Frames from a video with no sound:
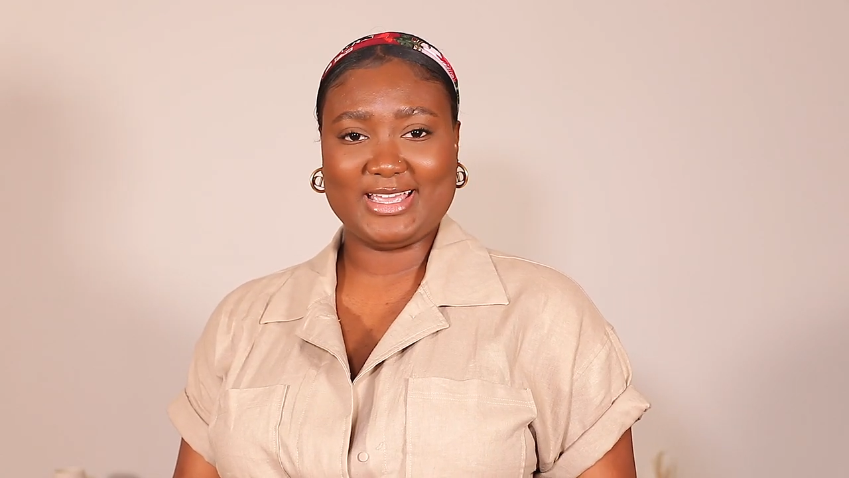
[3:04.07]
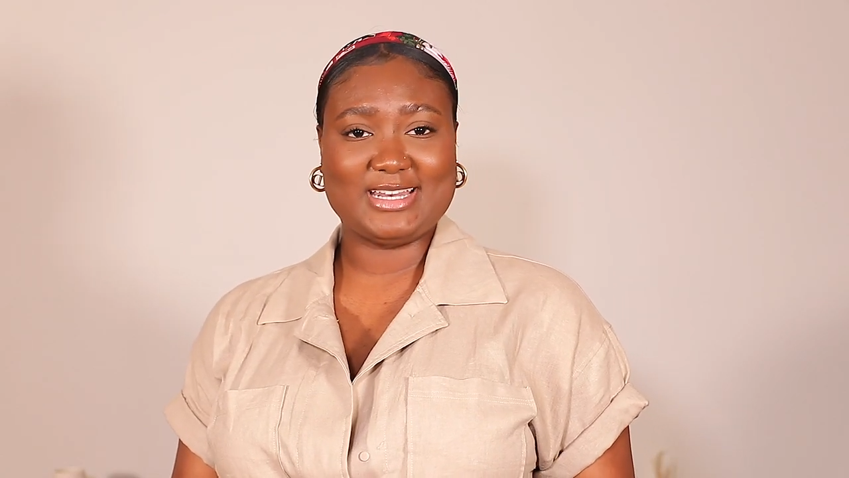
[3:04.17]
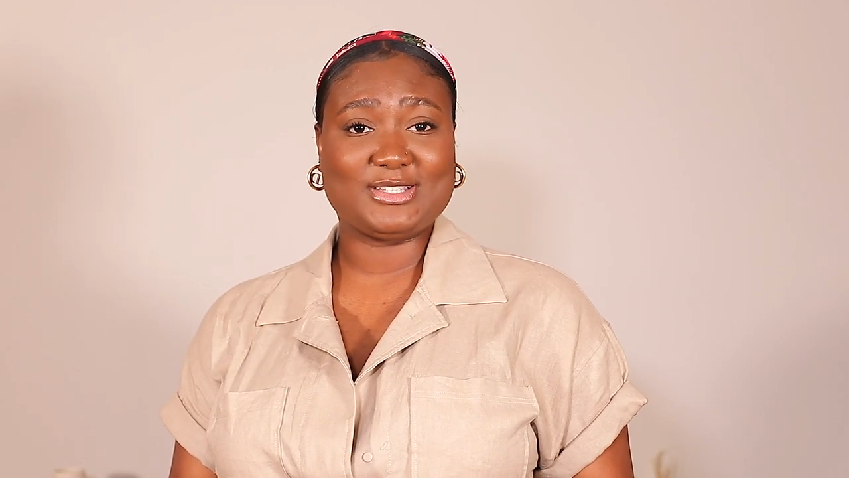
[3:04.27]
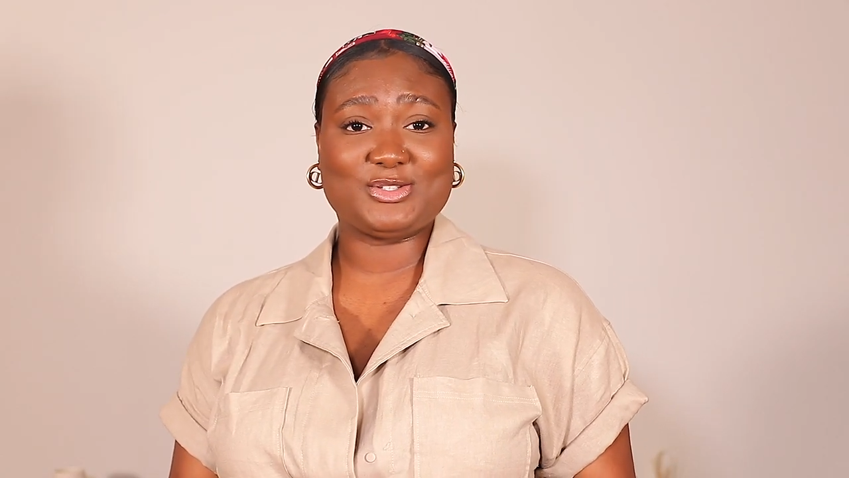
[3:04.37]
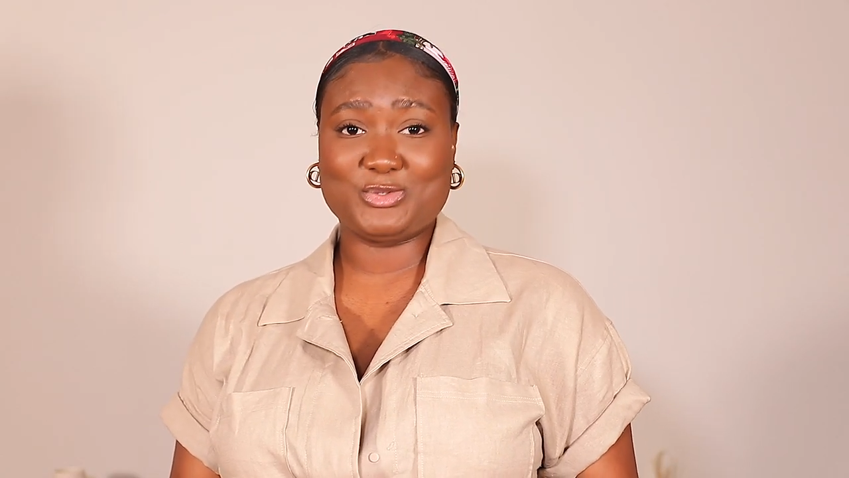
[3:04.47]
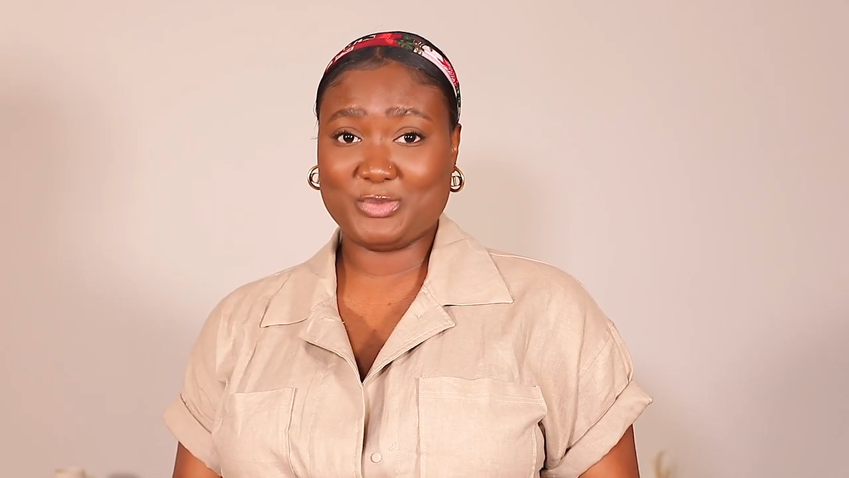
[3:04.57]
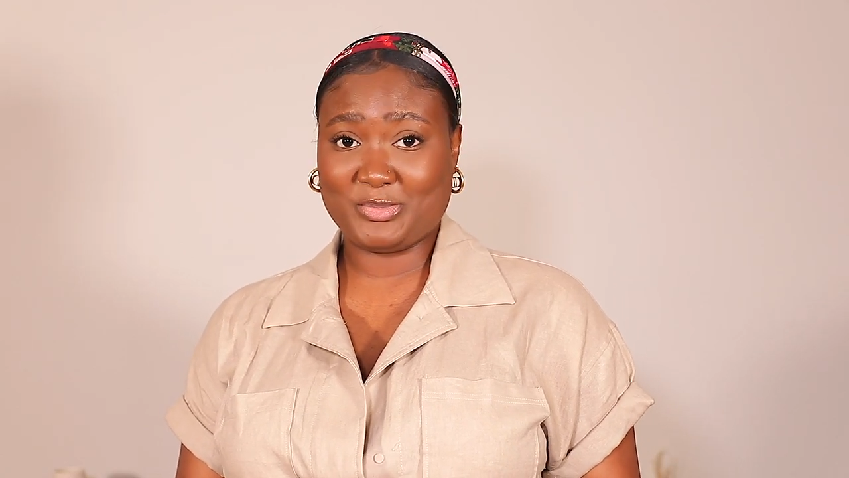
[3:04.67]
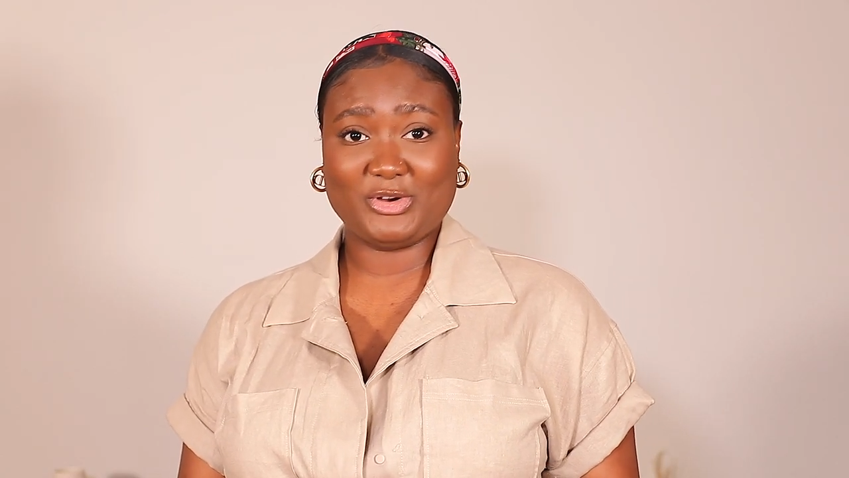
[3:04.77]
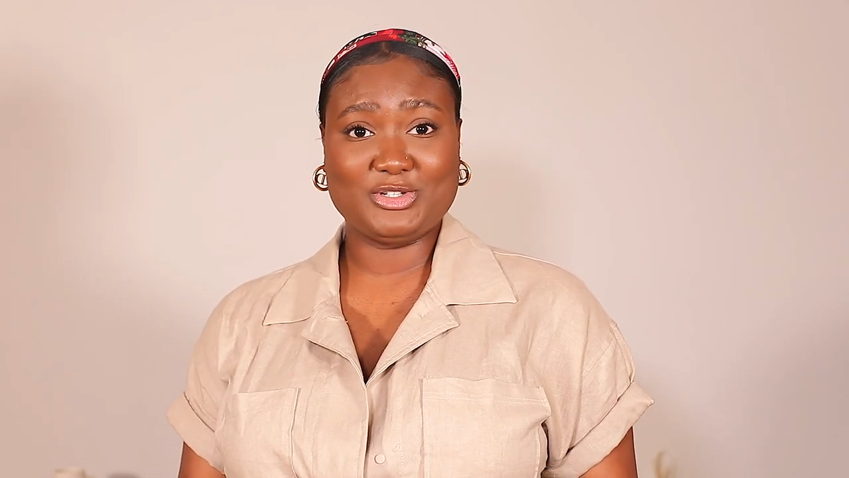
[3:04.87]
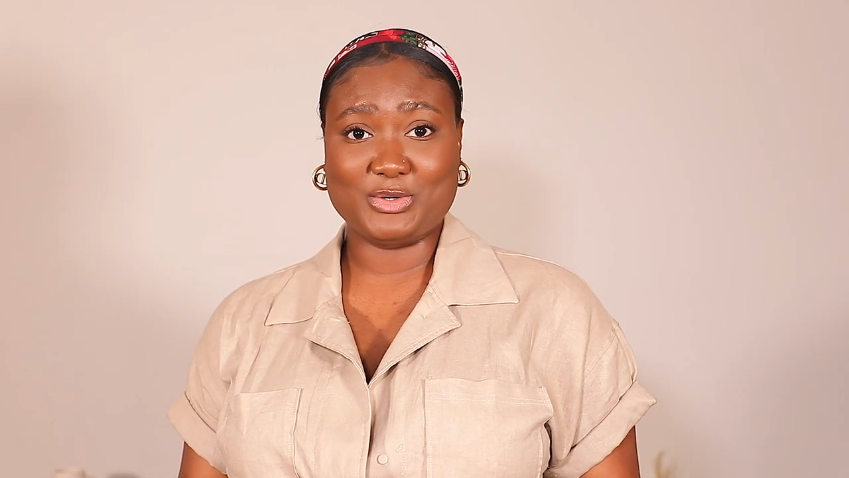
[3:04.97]
it is
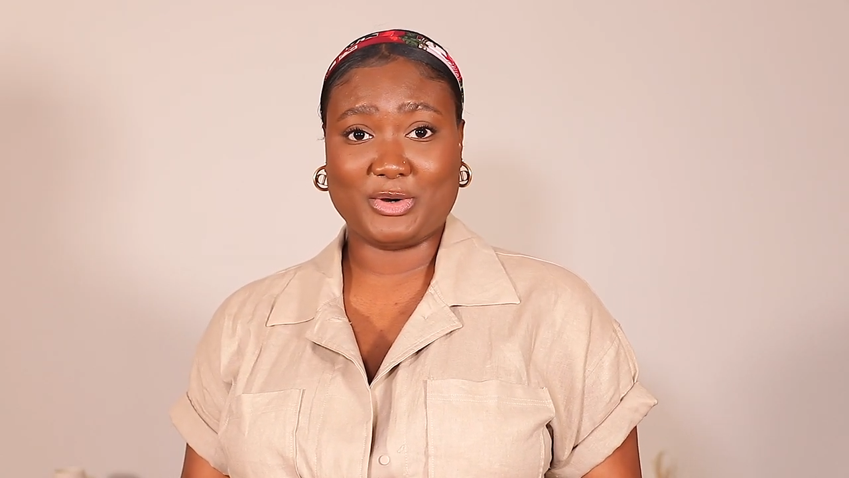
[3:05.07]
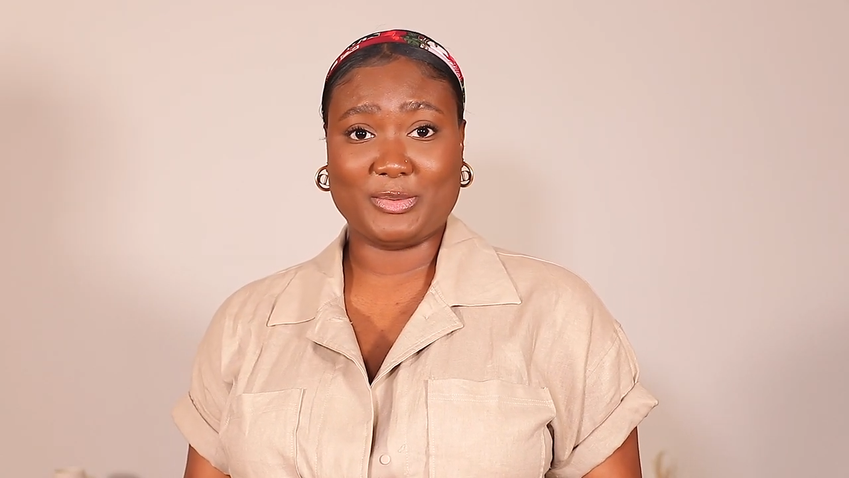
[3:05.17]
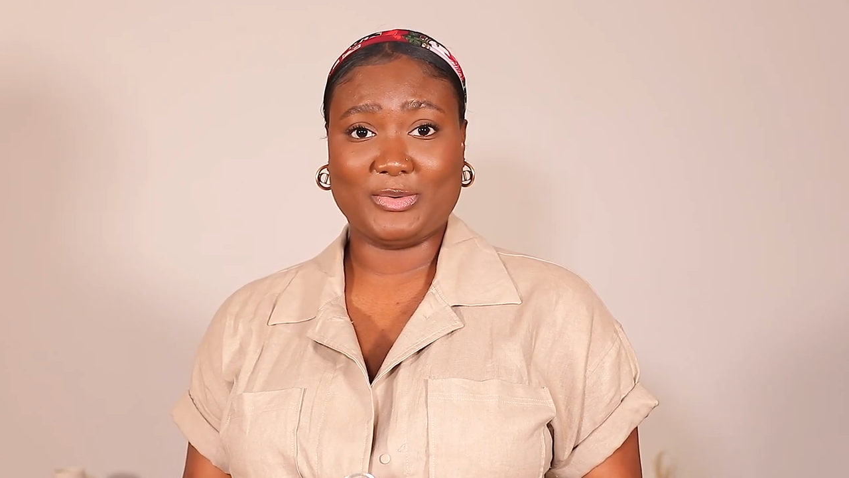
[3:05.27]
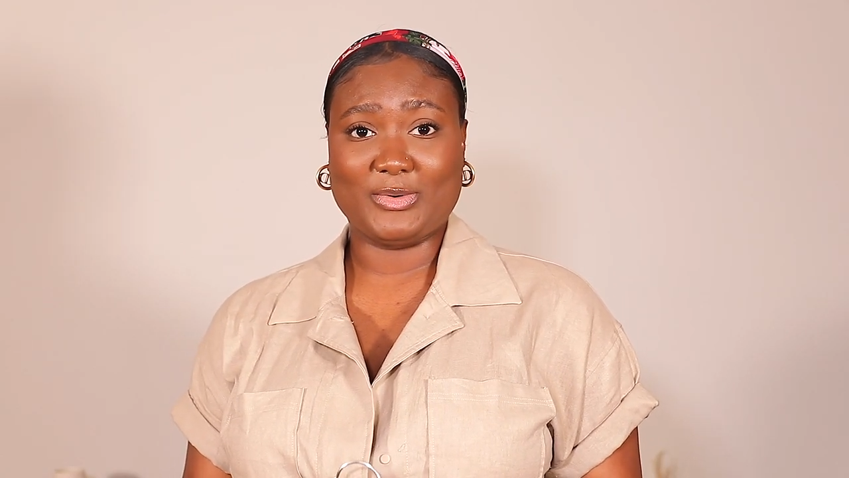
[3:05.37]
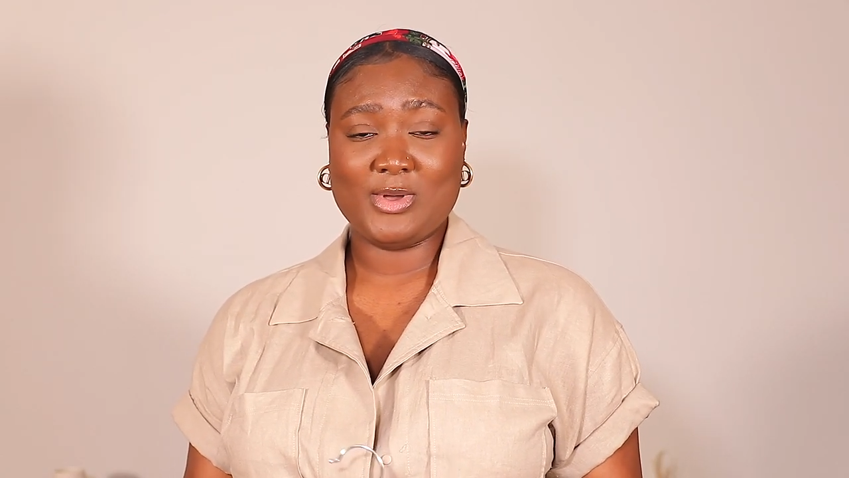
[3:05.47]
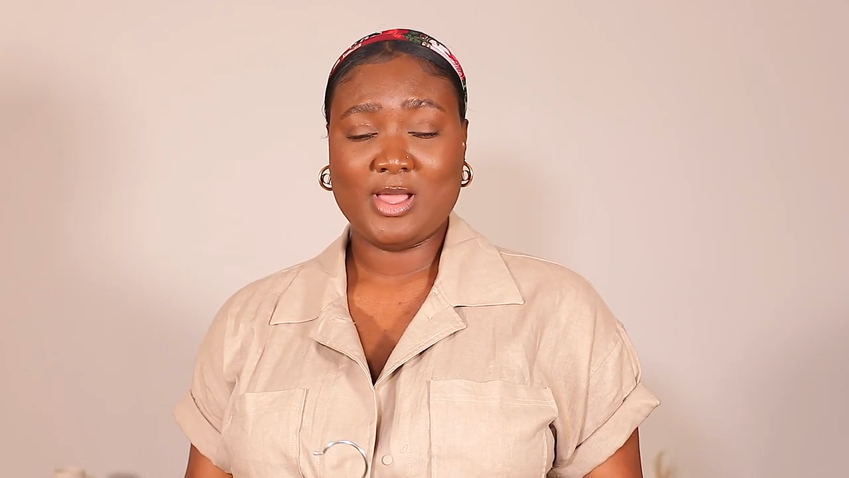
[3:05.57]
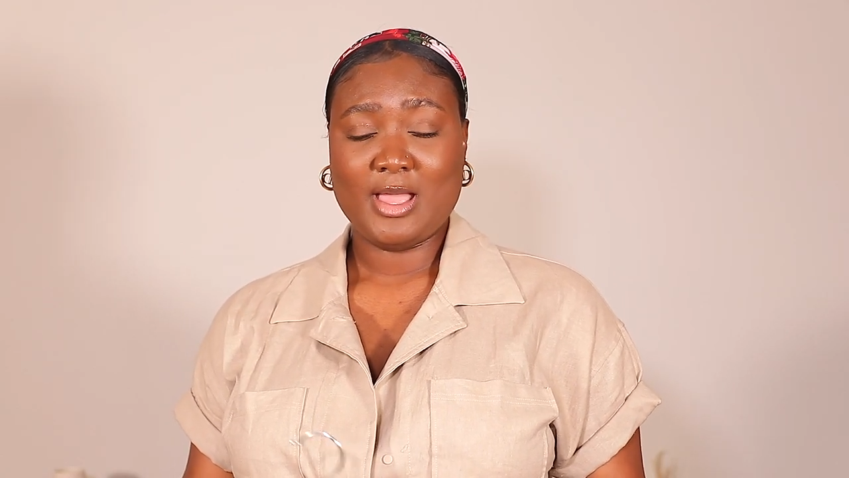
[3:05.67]
super adorable,